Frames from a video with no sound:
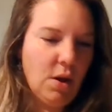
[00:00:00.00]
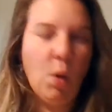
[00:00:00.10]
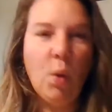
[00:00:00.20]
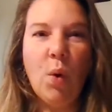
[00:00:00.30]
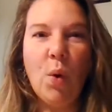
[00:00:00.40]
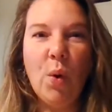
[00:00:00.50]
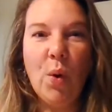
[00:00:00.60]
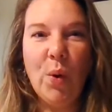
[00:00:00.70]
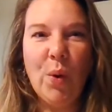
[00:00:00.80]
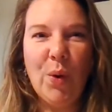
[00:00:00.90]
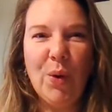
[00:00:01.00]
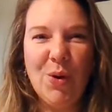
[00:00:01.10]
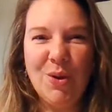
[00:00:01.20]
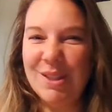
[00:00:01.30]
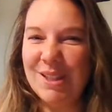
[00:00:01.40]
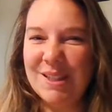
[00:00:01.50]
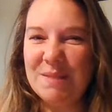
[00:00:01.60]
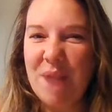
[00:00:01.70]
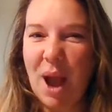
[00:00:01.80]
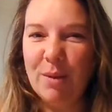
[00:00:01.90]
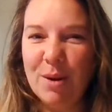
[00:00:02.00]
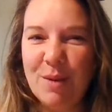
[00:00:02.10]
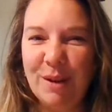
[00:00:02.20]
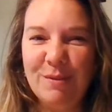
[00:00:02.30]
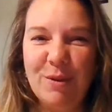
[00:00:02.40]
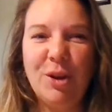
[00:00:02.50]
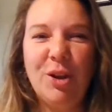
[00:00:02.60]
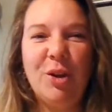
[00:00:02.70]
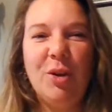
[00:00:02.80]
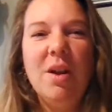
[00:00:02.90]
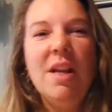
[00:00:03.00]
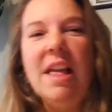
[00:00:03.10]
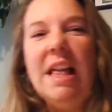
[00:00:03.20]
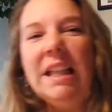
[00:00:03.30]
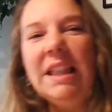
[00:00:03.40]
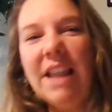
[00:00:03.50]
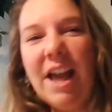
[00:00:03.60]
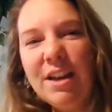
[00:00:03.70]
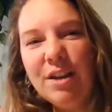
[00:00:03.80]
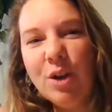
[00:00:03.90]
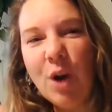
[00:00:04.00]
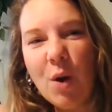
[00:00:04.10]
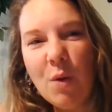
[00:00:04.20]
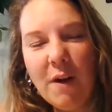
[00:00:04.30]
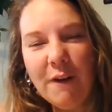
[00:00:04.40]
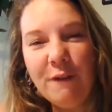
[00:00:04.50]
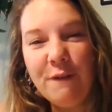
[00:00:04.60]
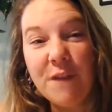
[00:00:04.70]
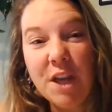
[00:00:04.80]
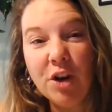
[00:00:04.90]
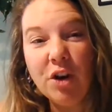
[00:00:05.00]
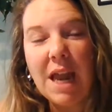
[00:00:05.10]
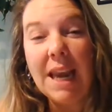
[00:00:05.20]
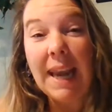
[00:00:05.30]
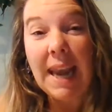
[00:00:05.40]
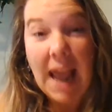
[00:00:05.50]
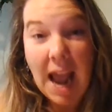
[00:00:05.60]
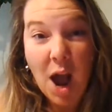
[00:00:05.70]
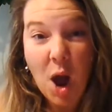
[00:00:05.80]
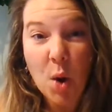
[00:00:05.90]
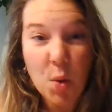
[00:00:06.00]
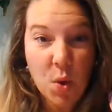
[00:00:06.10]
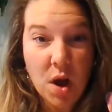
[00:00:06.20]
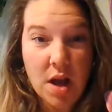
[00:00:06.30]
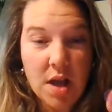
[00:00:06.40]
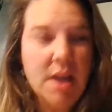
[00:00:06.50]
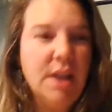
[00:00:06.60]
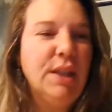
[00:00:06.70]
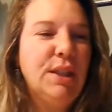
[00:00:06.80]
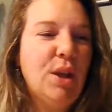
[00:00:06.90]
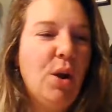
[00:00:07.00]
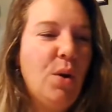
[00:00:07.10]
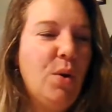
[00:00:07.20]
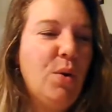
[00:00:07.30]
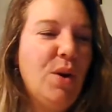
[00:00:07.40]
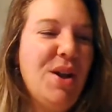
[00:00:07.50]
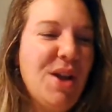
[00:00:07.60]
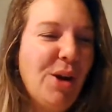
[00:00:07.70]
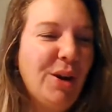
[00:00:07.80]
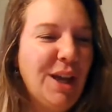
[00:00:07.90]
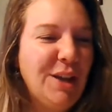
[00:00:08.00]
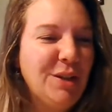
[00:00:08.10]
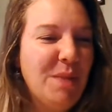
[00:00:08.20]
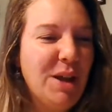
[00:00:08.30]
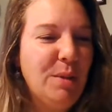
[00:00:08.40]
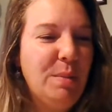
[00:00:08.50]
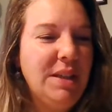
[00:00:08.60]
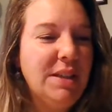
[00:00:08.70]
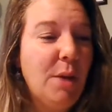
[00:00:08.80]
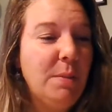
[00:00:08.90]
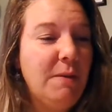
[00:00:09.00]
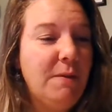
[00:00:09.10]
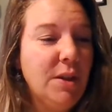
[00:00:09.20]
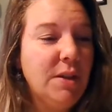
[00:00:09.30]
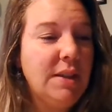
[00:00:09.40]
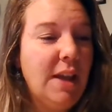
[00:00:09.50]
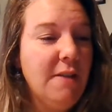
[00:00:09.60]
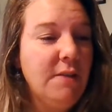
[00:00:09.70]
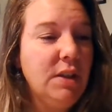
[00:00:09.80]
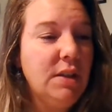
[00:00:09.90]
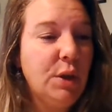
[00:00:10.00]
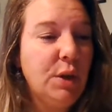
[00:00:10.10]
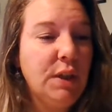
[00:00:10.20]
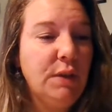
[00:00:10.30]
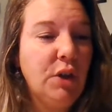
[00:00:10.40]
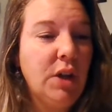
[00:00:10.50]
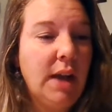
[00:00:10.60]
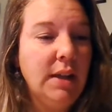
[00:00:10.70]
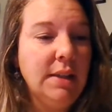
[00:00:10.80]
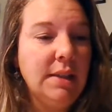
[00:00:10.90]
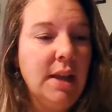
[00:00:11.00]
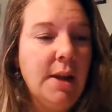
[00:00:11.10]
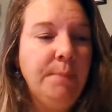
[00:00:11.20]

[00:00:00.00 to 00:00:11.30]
Oh, this is a power one for you. Let go of fear now. So, Archangel Michael, please help me feel safe and deserving of your guidance.